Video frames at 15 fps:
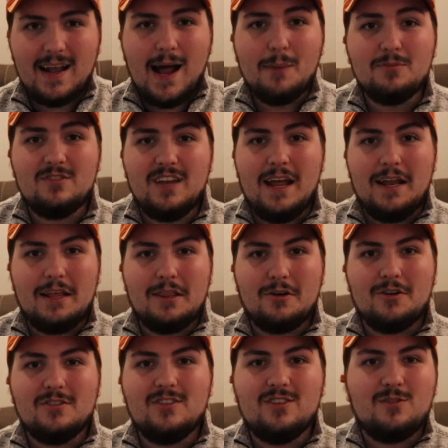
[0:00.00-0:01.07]
and I'm standing there
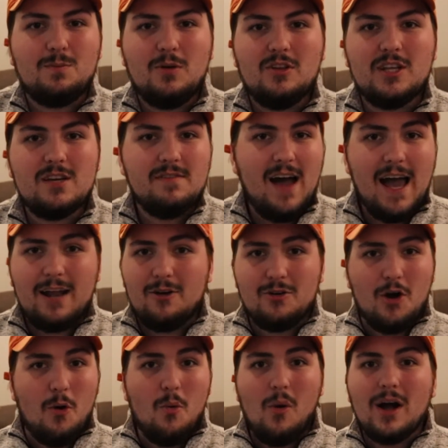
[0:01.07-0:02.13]
in disbelief. I don't
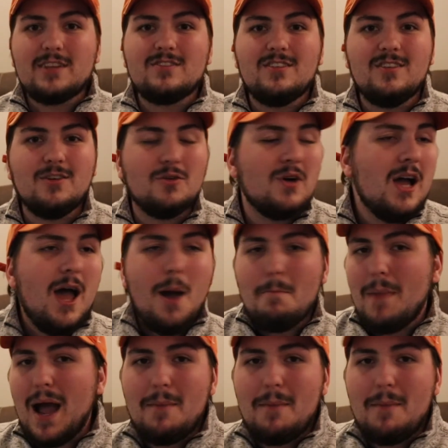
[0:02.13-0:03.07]
know what to do. My